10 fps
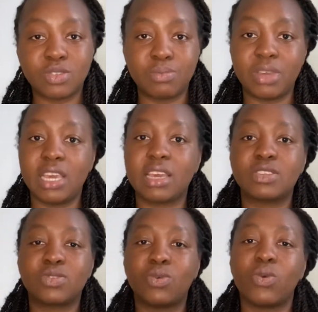to make.
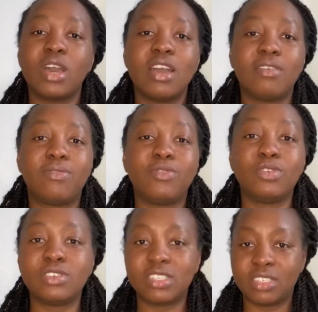So
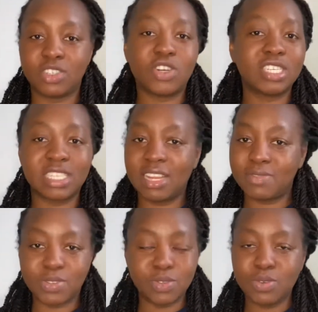is the choice is
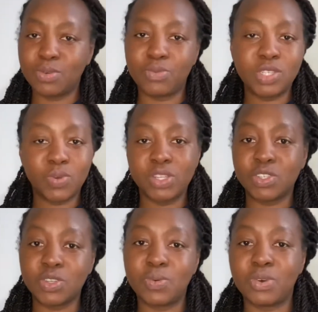left to you. Which one do
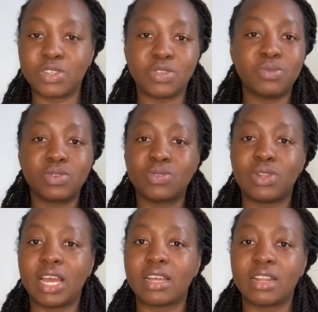you want? Do you want to
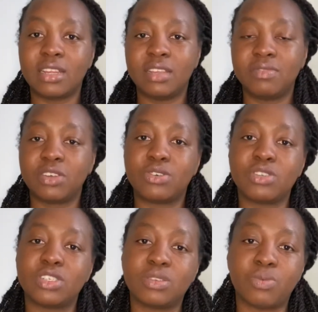like live in a
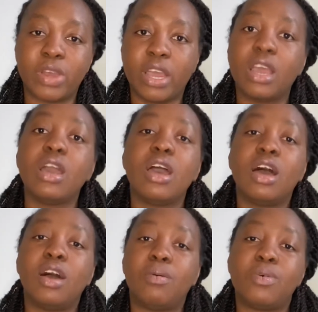country where,
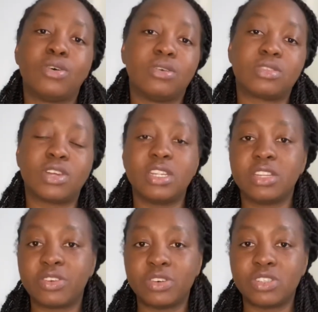or study in
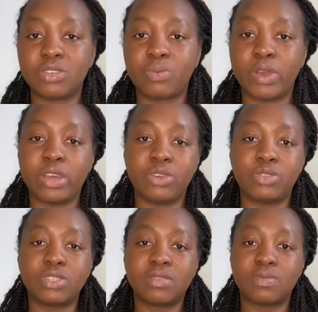a country where you
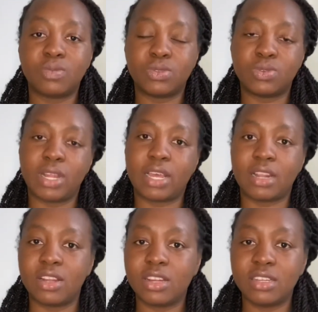don't even want to like
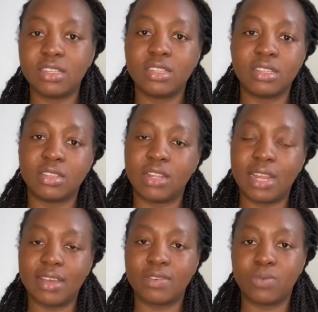learn the
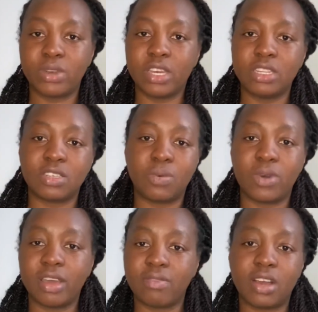language or
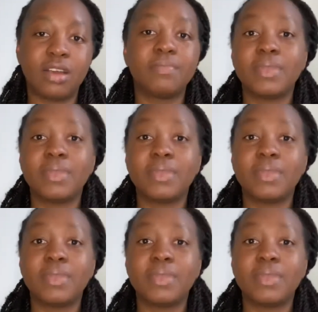whatever,